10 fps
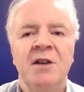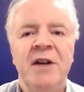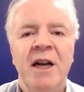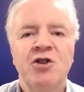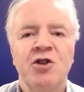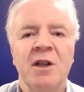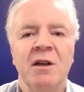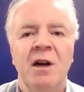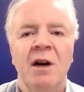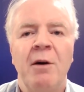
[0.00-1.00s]
Naturally,
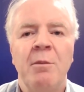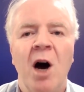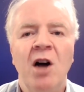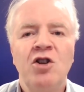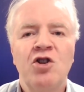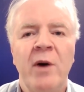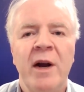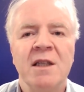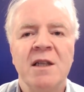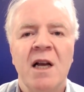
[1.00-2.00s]
from
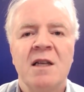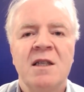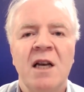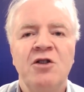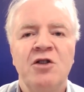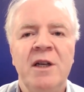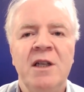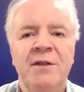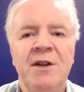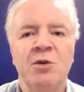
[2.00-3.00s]
untrained sedentary
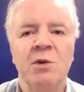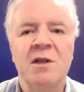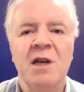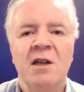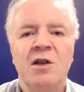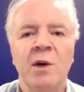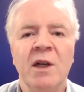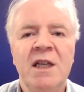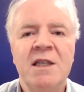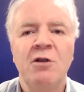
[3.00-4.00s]
individuals to
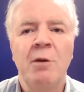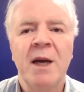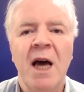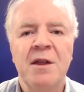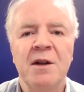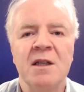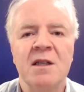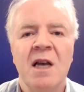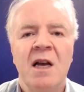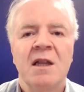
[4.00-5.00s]
elite aerobic athletes,